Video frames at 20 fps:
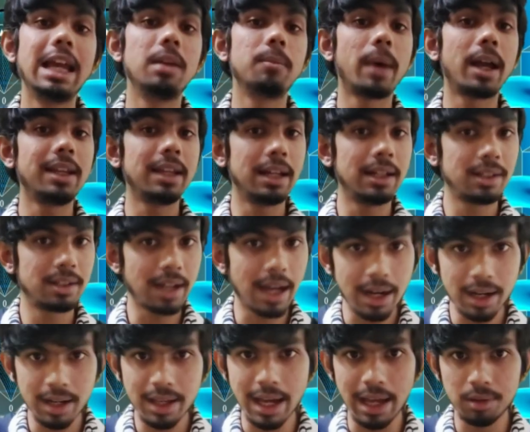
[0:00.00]
In my
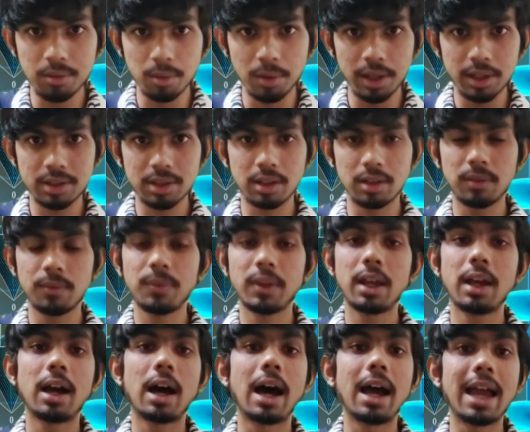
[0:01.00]
entire calculation,